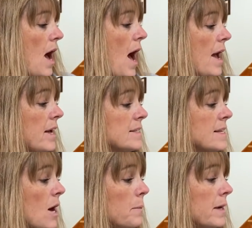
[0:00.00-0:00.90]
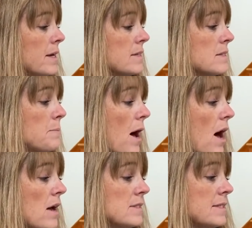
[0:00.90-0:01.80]
I could tell because
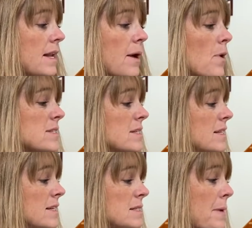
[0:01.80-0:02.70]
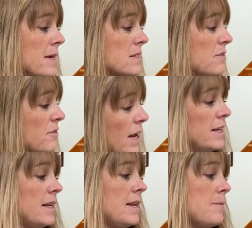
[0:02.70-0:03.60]
Paul said I wasn't his best
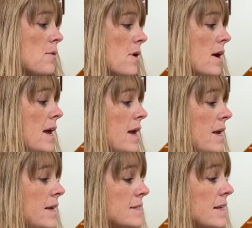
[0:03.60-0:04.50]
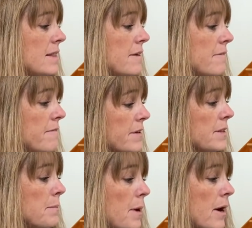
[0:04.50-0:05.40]
friend anymore. He said that
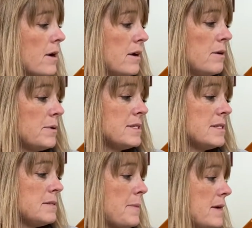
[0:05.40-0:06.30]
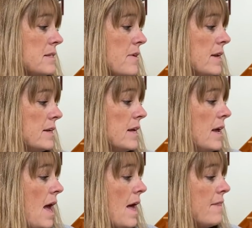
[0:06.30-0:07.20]
Philip Parker was his best friend
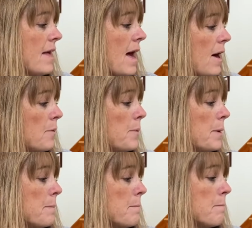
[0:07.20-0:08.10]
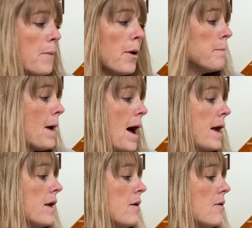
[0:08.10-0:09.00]
and that Albert
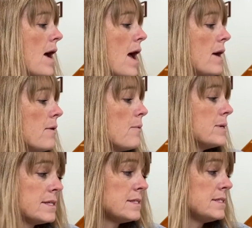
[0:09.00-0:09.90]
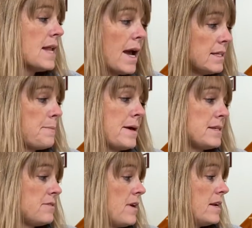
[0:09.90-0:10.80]
Mayo was his next
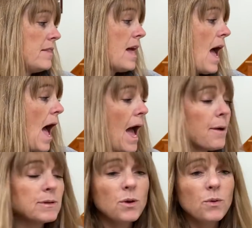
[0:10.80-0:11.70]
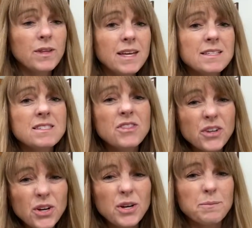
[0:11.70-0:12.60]
best friend and that I was only his
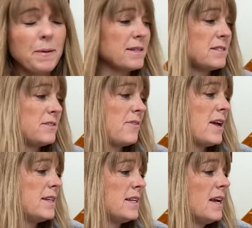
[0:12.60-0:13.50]
third best friend.